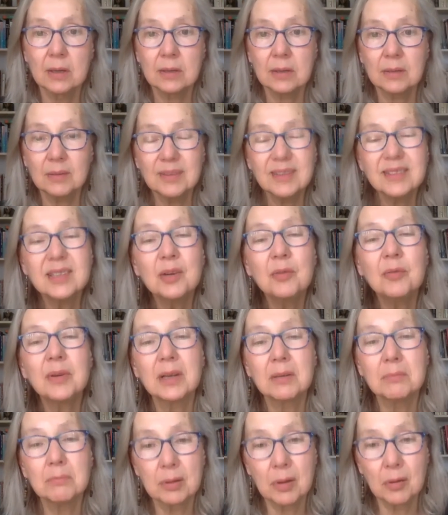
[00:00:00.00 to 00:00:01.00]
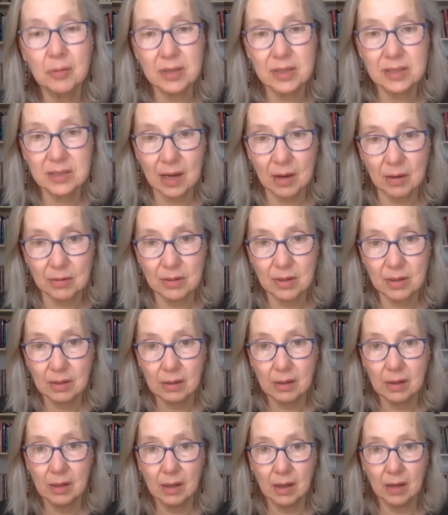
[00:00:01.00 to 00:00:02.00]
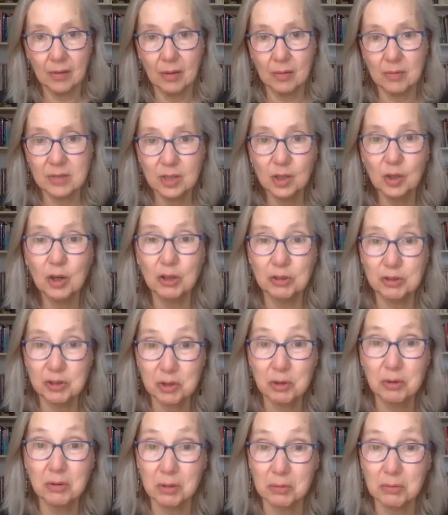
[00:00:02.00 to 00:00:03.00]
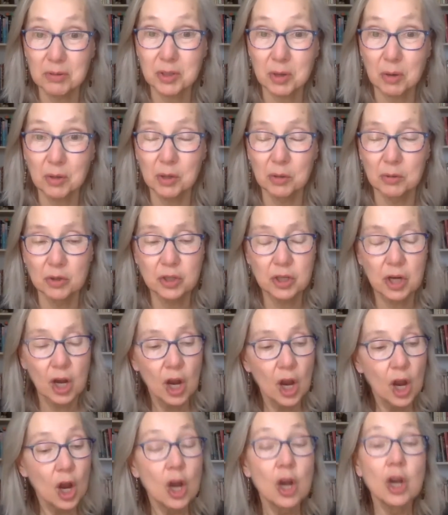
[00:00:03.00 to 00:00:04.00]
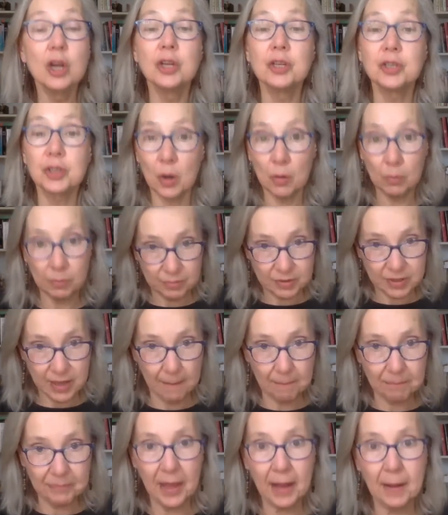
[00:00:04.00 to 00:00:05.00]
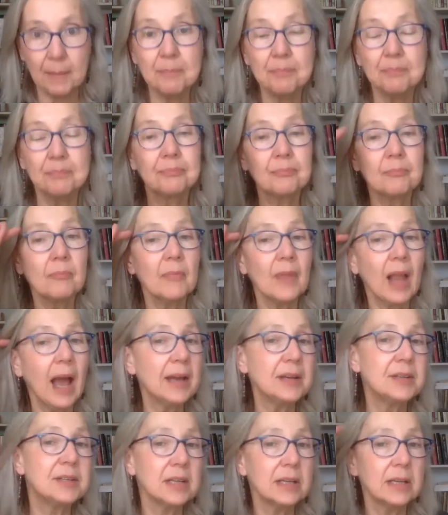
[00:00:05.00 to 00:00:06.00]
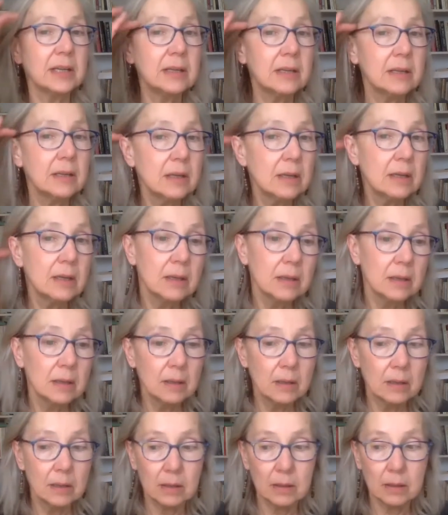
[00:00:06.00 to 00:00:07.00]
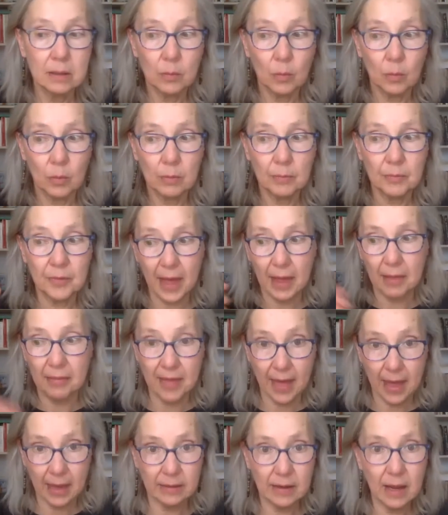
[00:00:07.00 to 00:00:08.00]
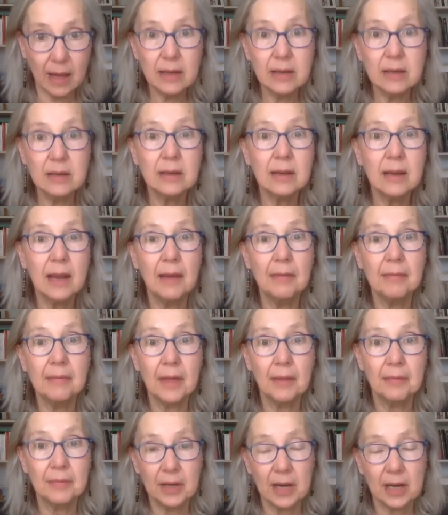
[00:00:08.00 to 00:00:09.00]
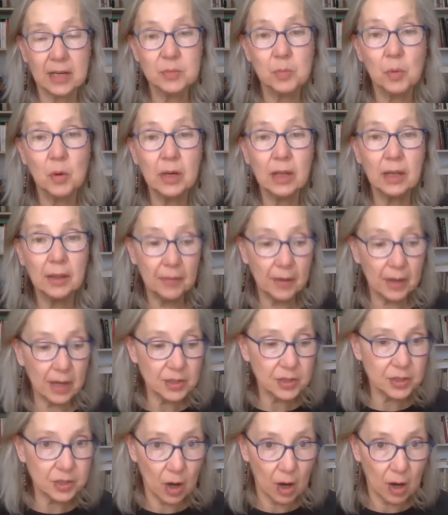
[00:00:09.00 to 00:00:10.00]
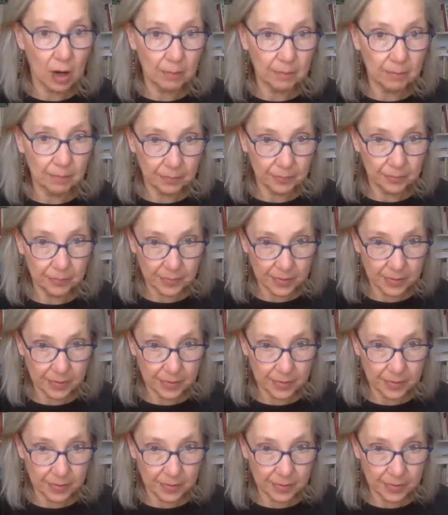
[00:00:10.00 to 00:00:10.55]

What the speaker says: Let's see if we can blow this out. Although I was a little concerned, it was so huge. So same thing. I did that night, and then the next morning, and then I saw him